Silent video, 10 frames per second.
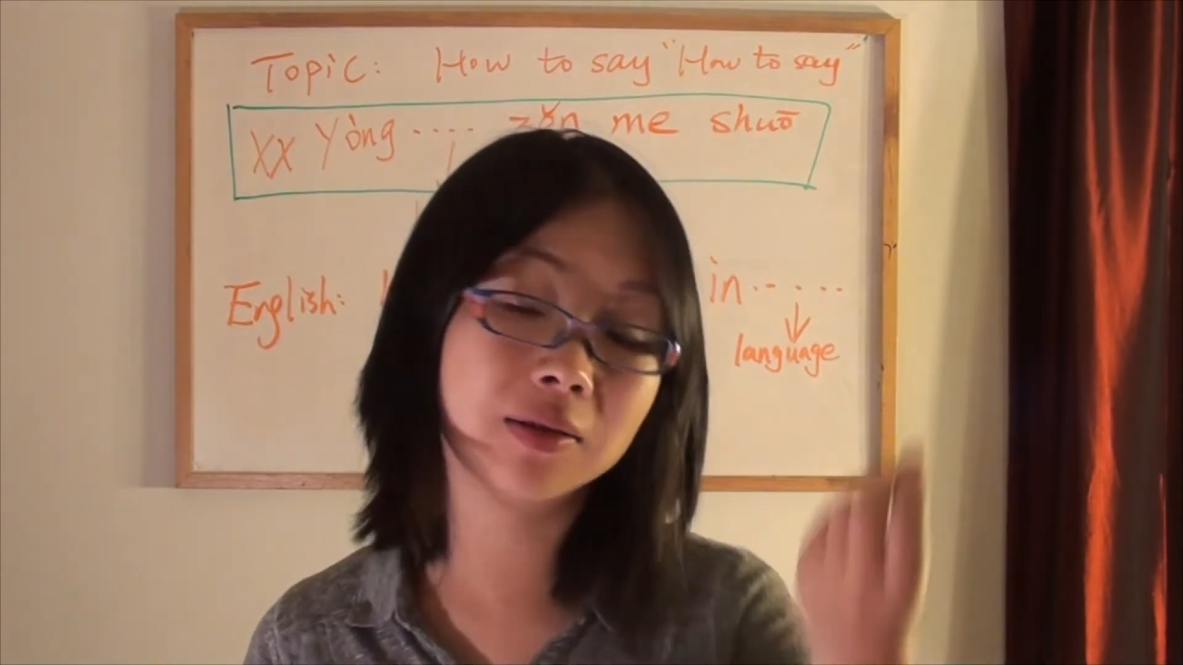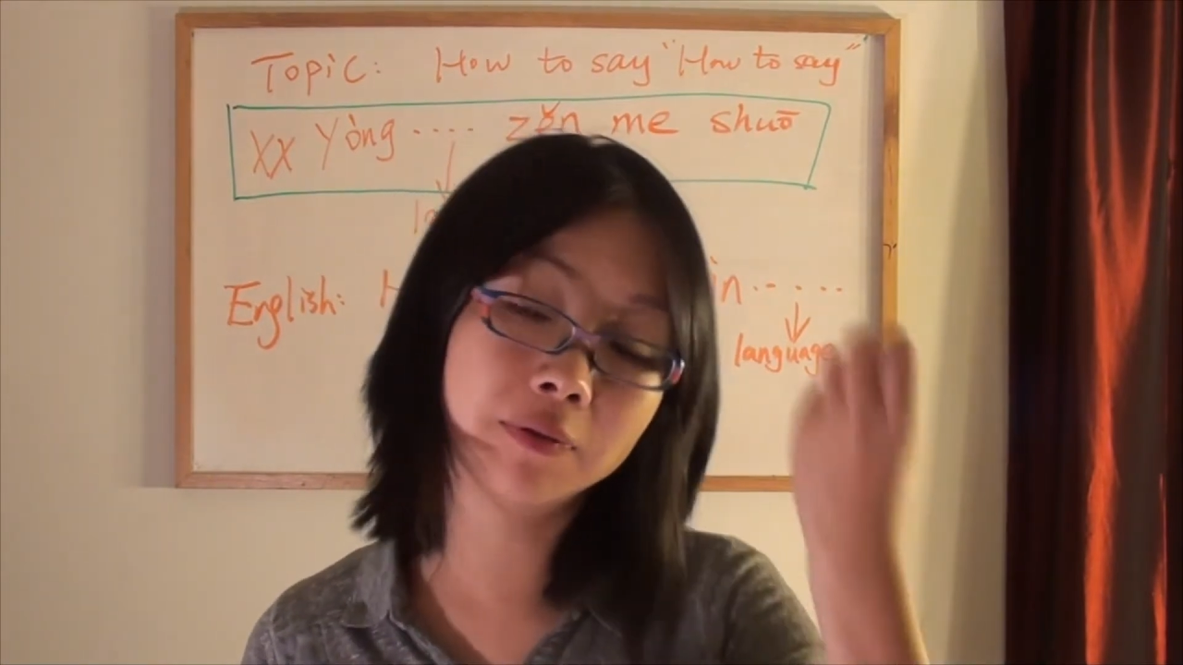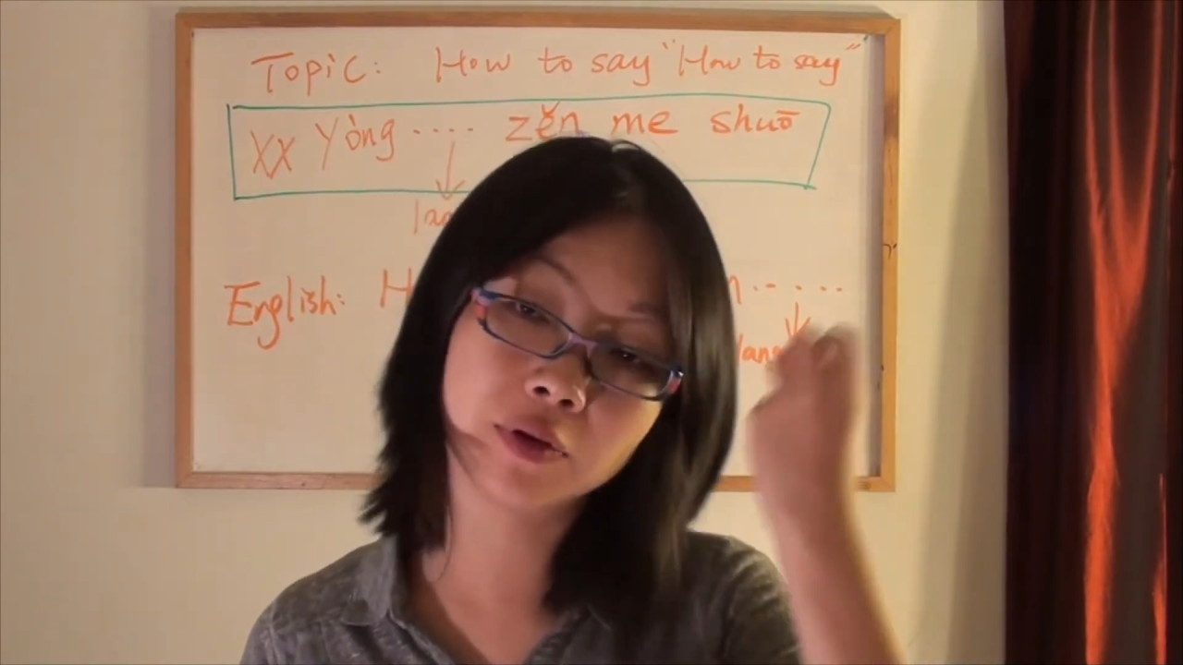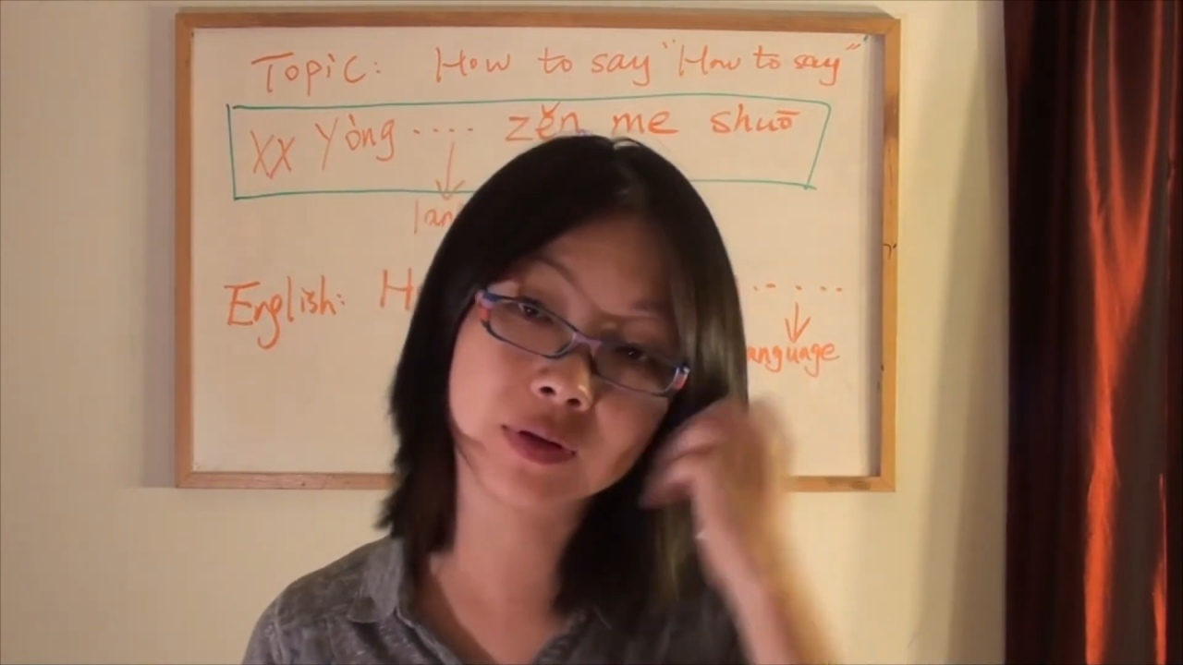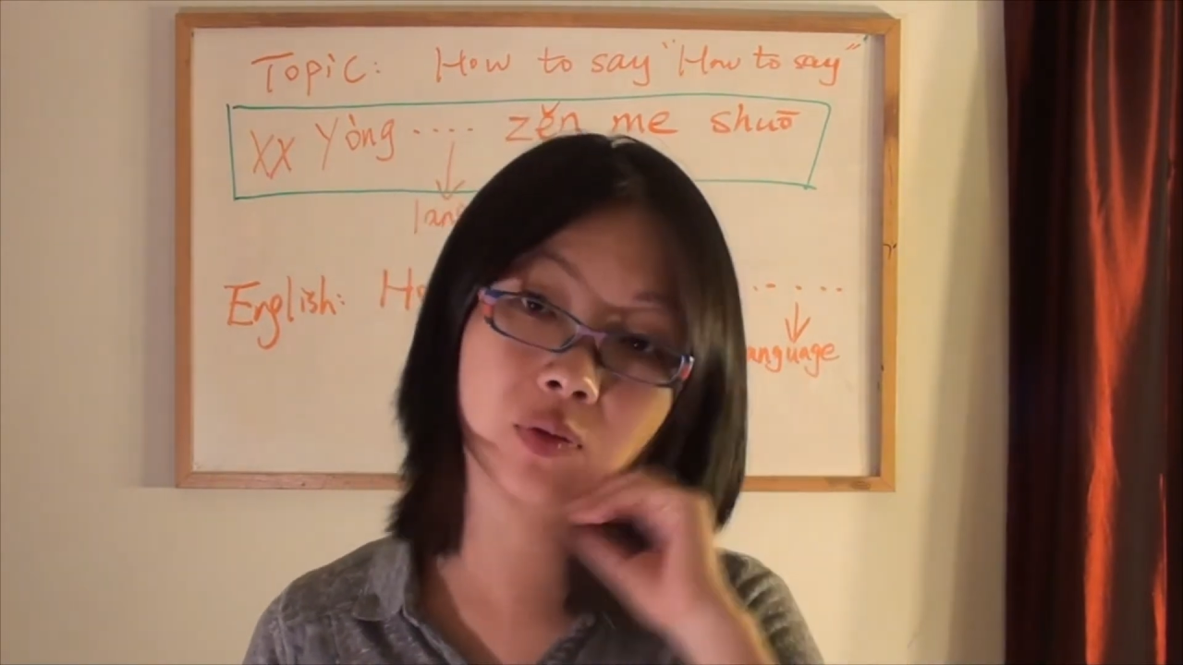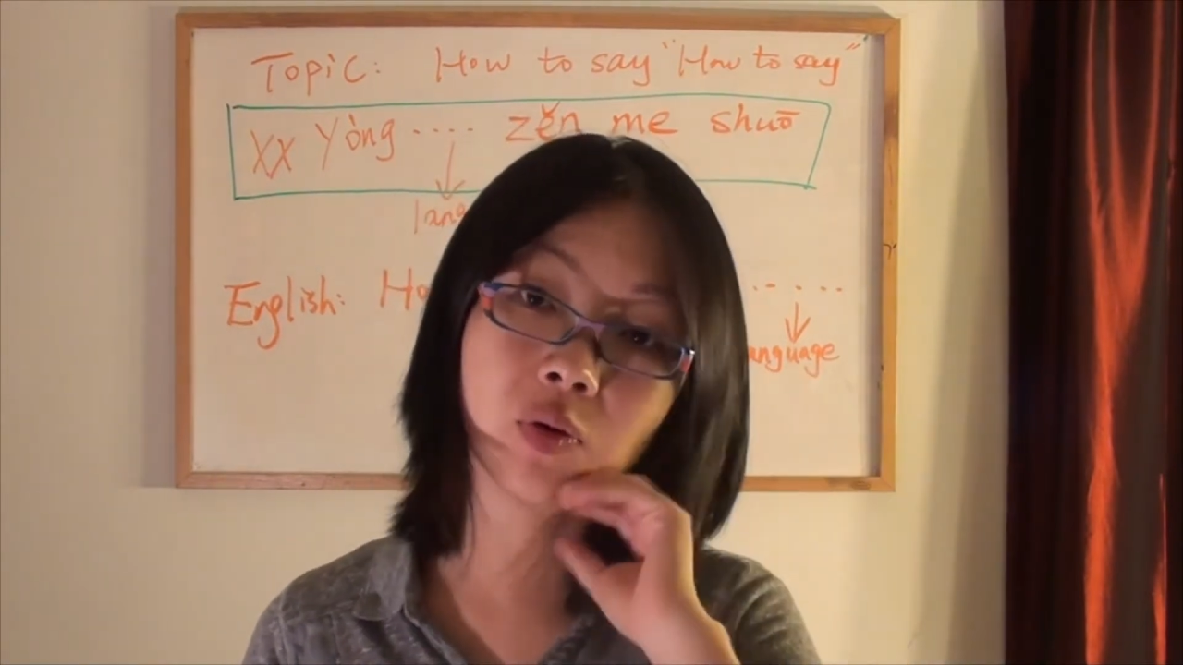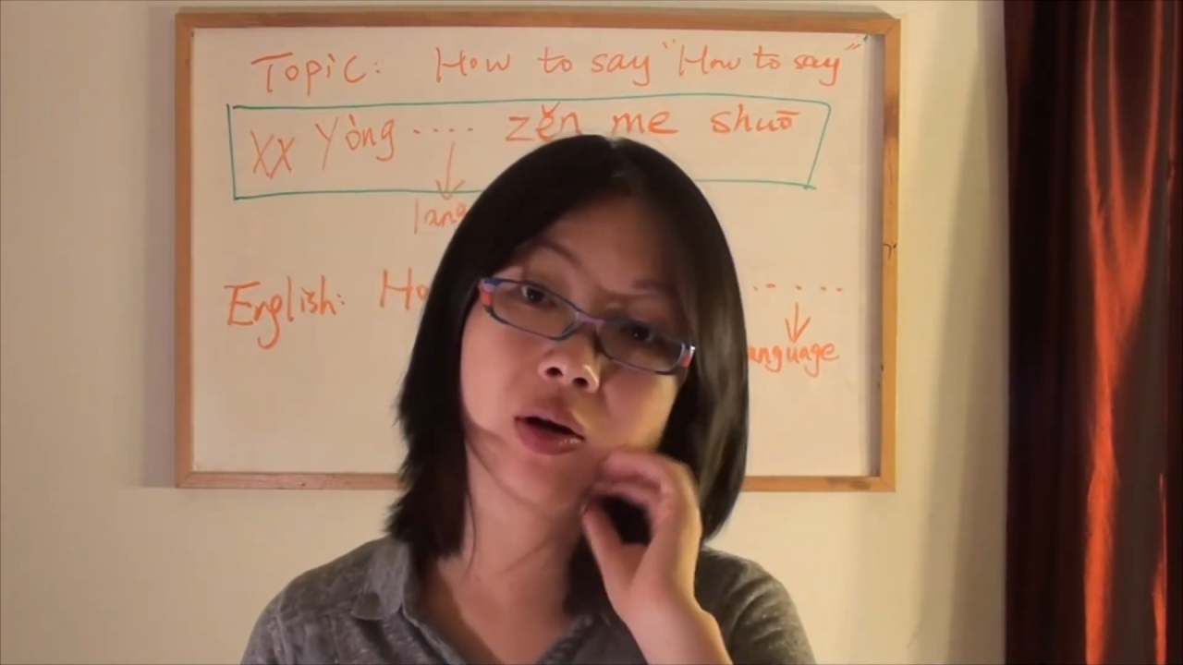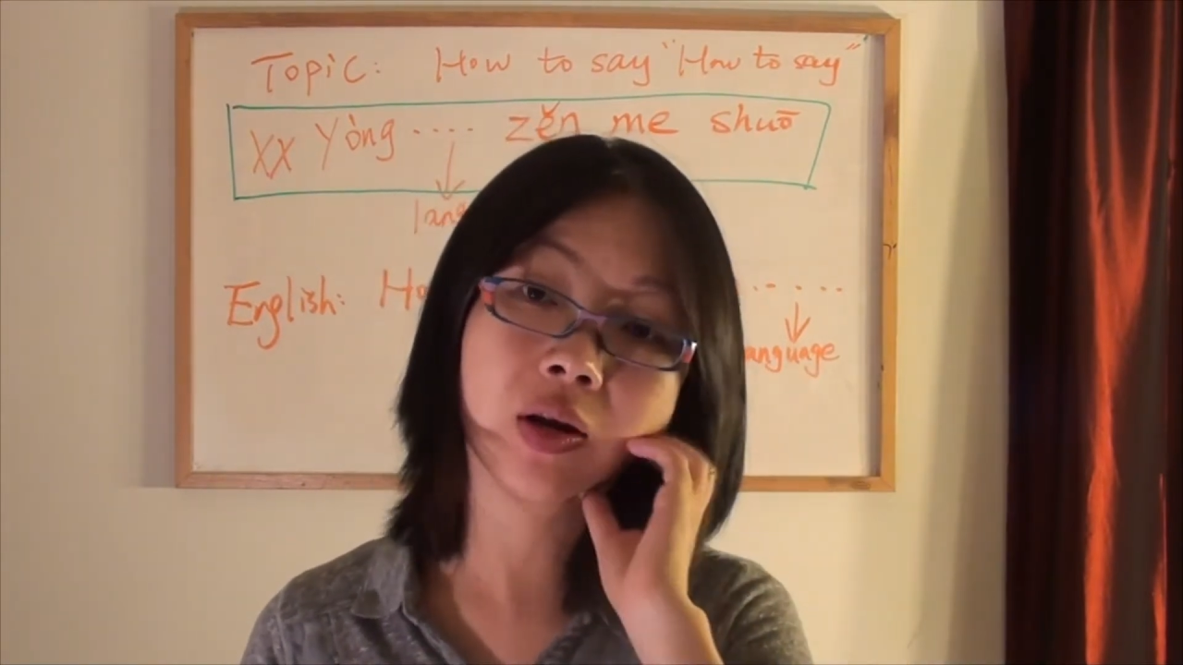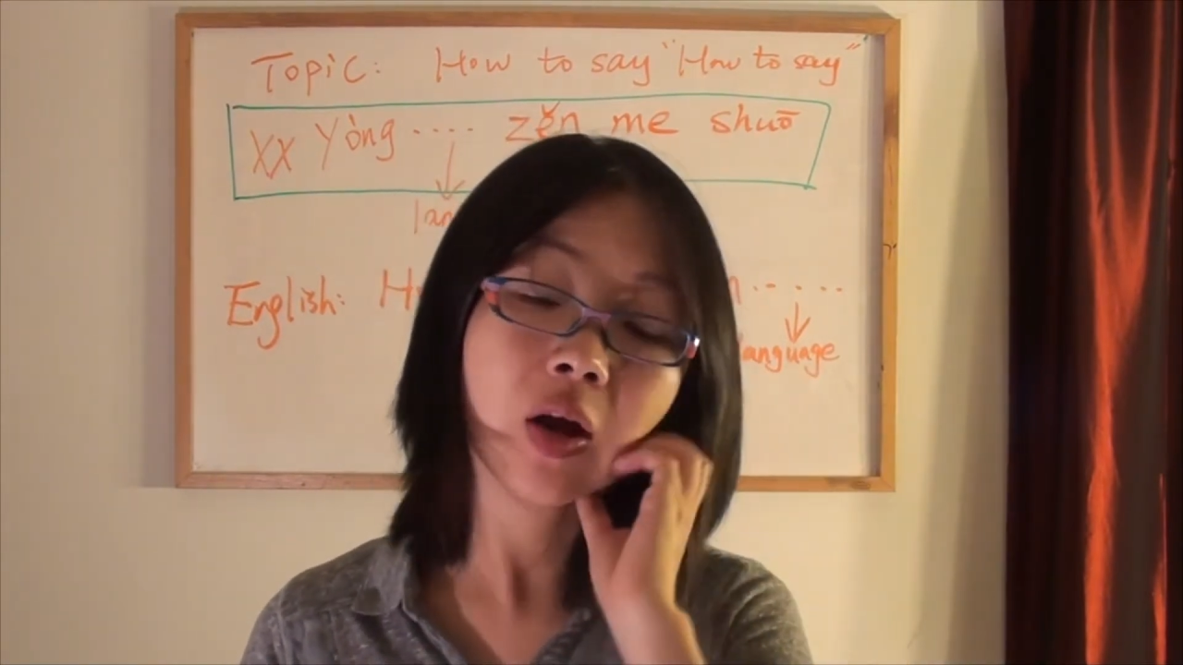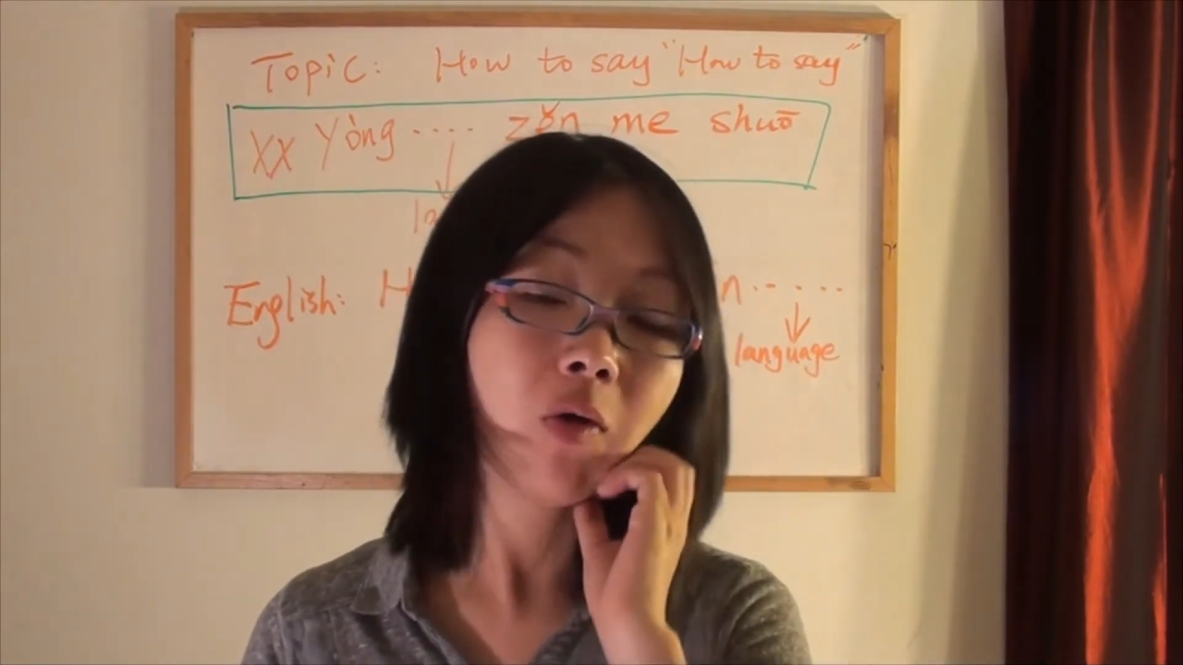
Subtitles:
the first one.